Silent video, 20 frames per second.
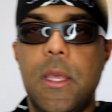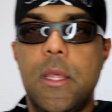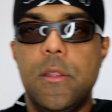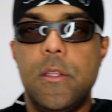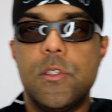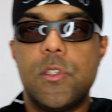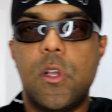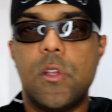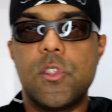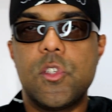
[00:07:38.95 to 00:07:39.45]

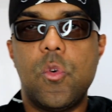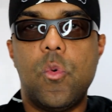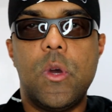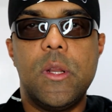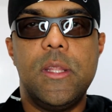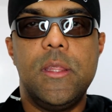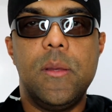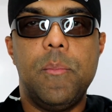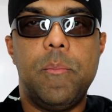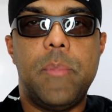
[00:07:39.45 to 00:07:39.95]
There's also
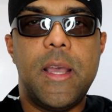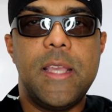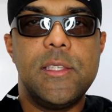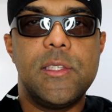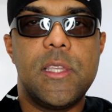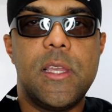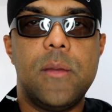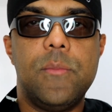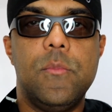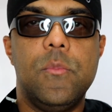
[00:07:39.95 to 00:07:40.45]
one in the
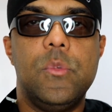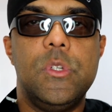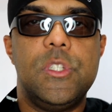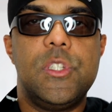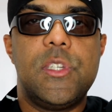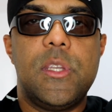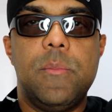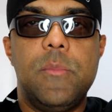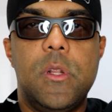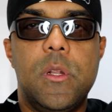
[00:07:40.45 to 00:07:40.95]
bicep, which
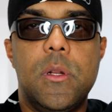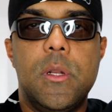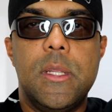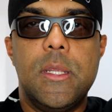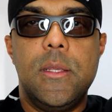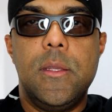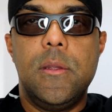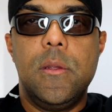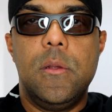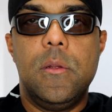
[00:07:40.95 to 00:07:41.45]

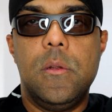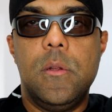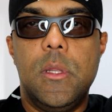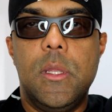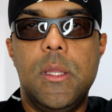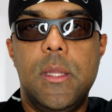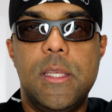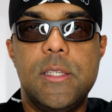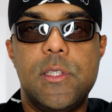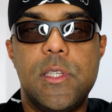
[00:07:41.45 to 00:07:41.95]
similarly
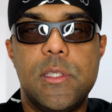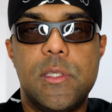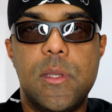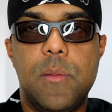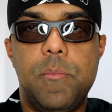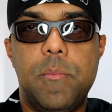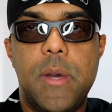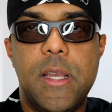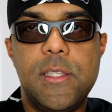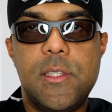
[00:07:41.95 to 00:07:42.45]
elicits a
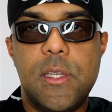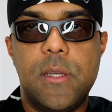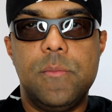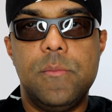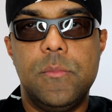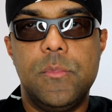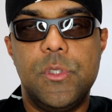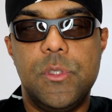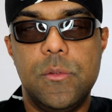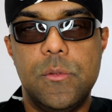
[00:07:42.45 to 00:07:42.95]
bicep